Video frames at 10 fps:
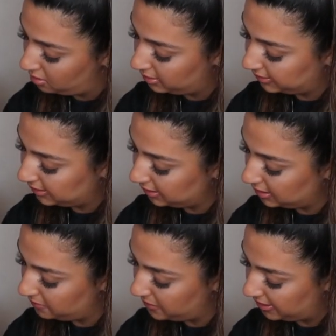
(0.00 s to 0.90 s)
Let's see
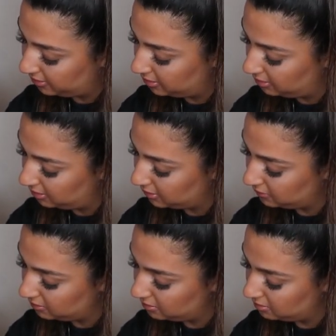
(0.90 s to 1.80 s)
it compared to this
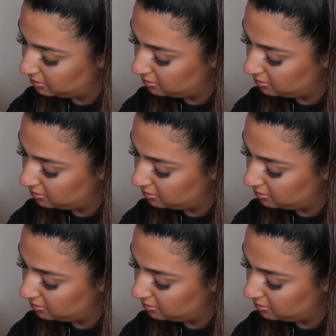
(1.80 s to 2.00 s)
one.